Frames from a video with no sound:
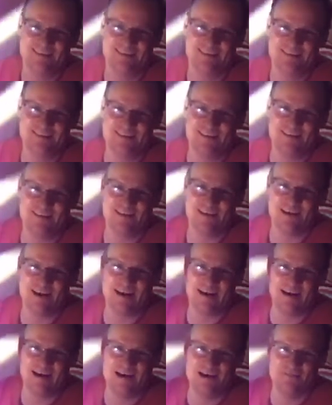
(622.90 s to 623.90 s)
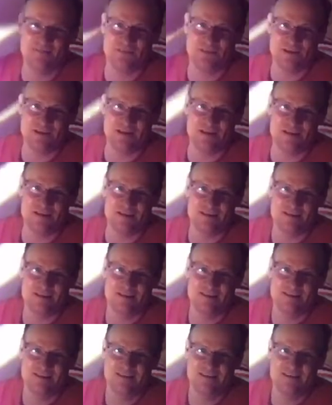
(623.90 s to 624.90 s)
it look like I have teeth
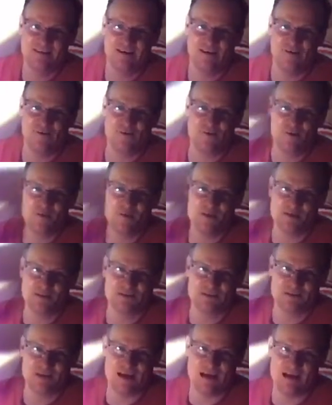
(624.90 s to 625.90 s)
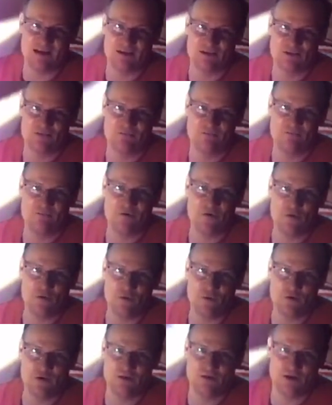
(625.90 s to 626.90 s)
or a mustache?
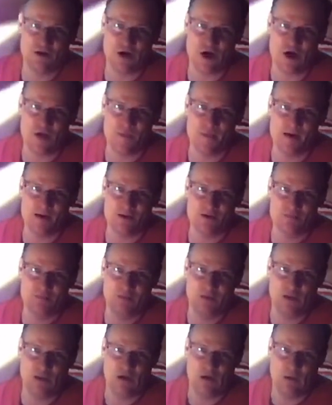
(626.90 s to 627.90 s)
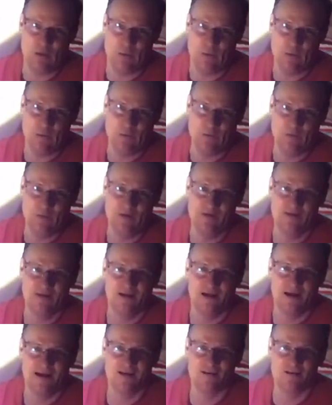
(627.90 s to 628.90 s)
Vote in the comments below. I don't